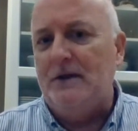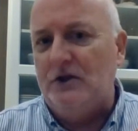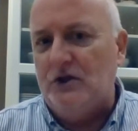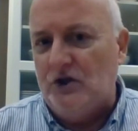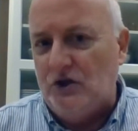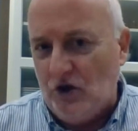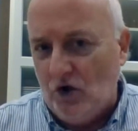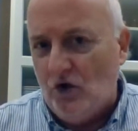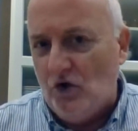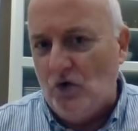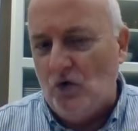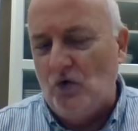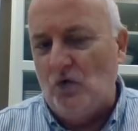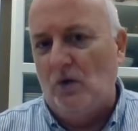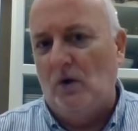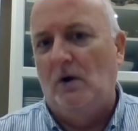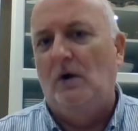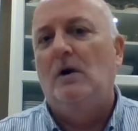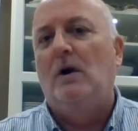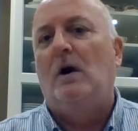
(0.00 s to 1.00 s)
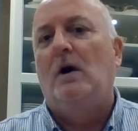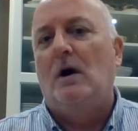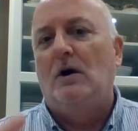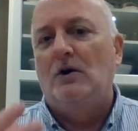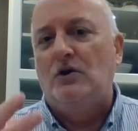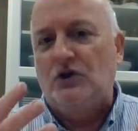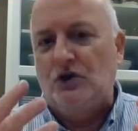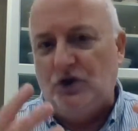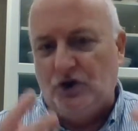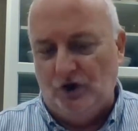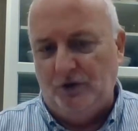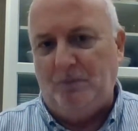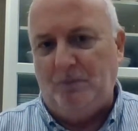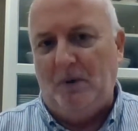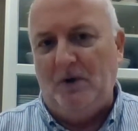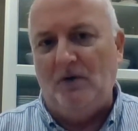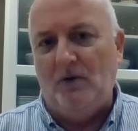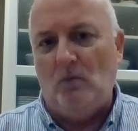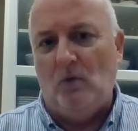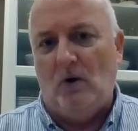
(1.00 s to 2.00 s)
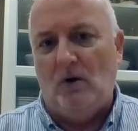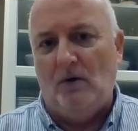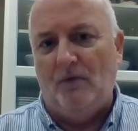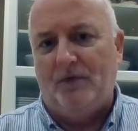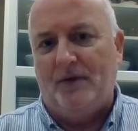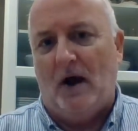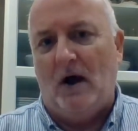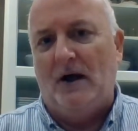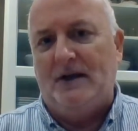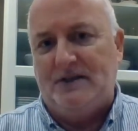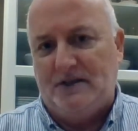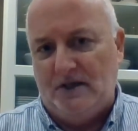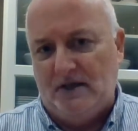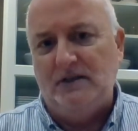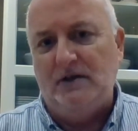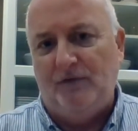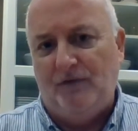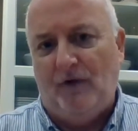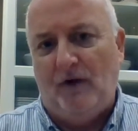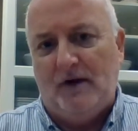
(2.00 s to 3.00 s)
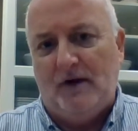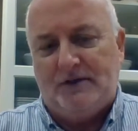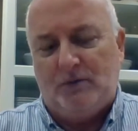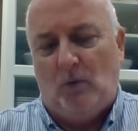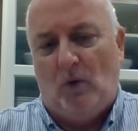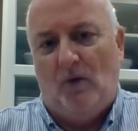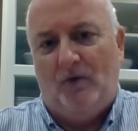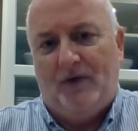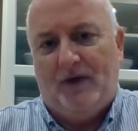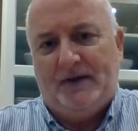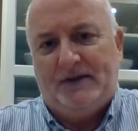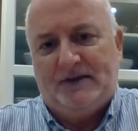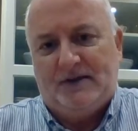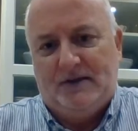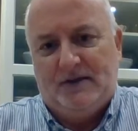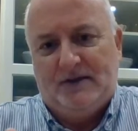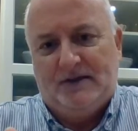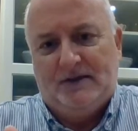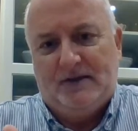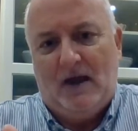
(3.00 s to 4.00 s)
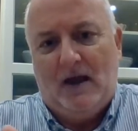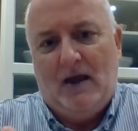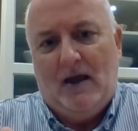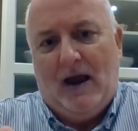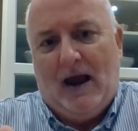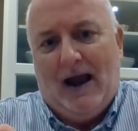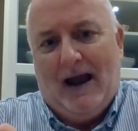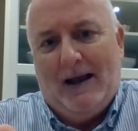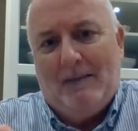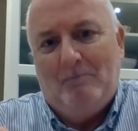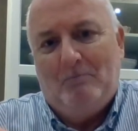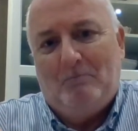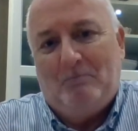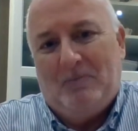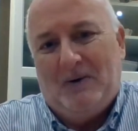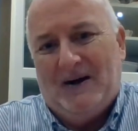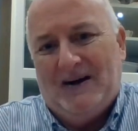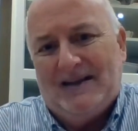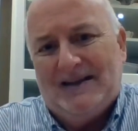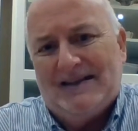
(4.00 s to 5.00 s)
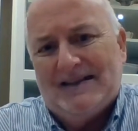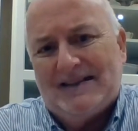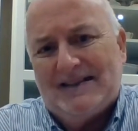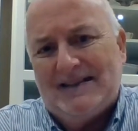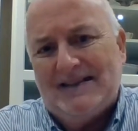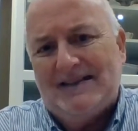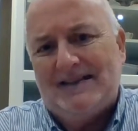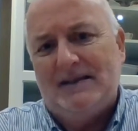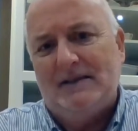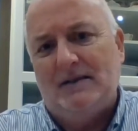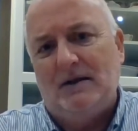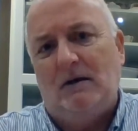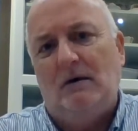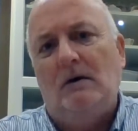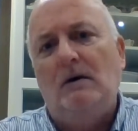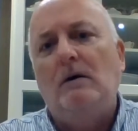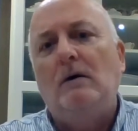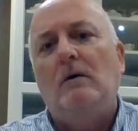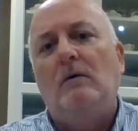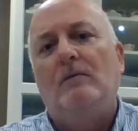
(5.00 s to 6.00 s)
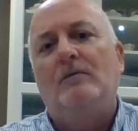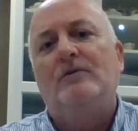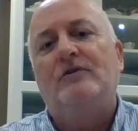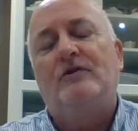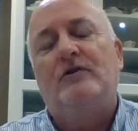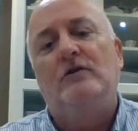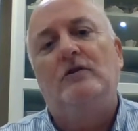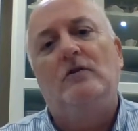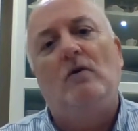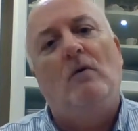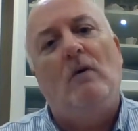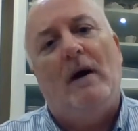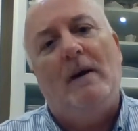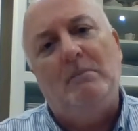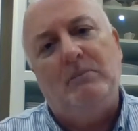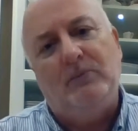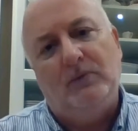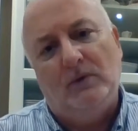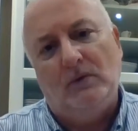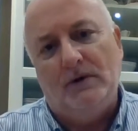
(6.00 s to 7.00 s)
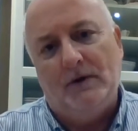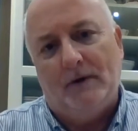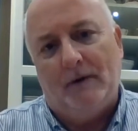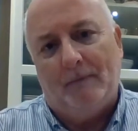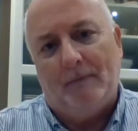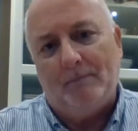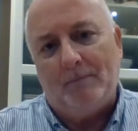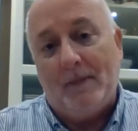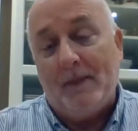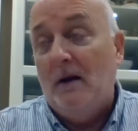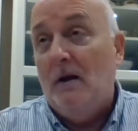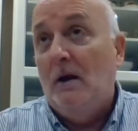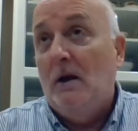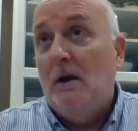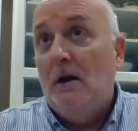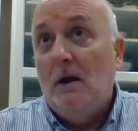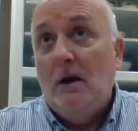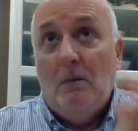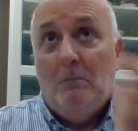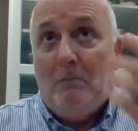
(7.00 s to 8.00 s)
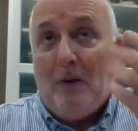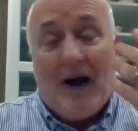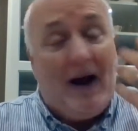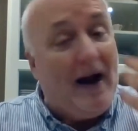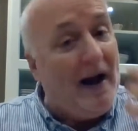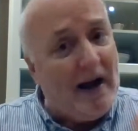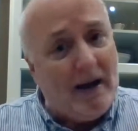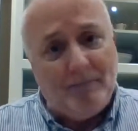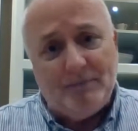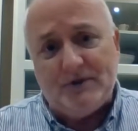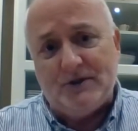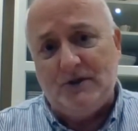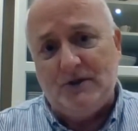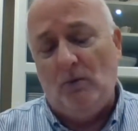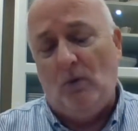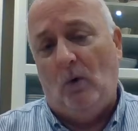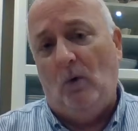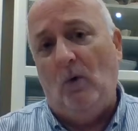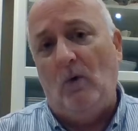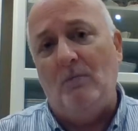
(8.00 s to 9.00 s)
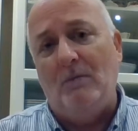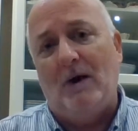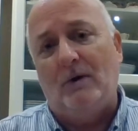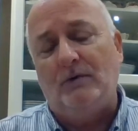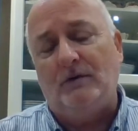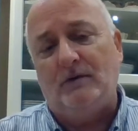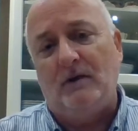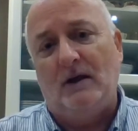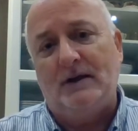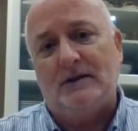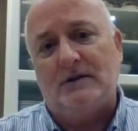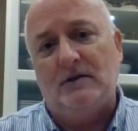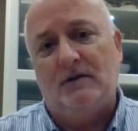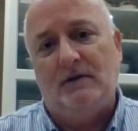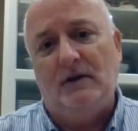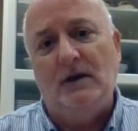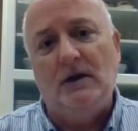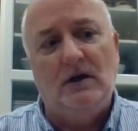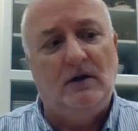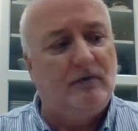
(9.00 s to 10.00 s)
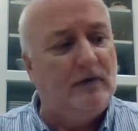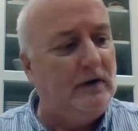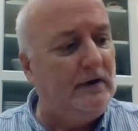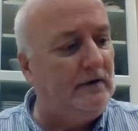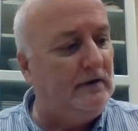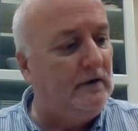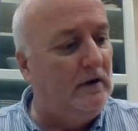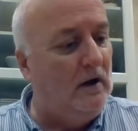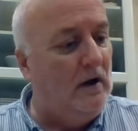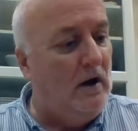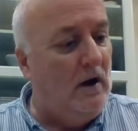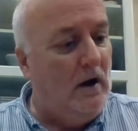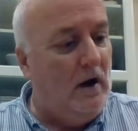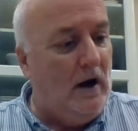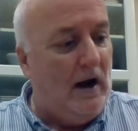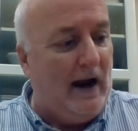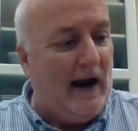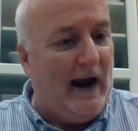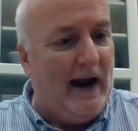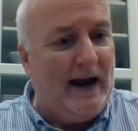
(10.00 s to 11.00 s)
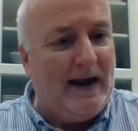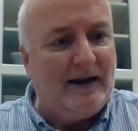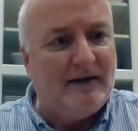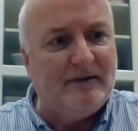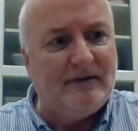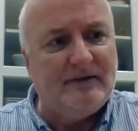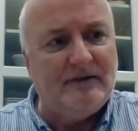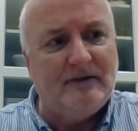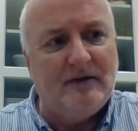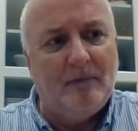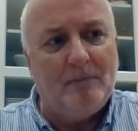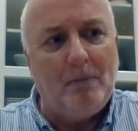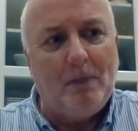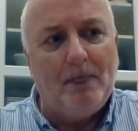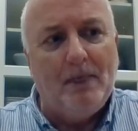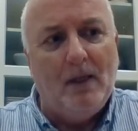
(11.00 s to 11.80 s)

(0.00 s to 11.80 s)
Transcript: You should be the one that identifies what this is and passes it on to your employer. Perhaps you almost like to think of it as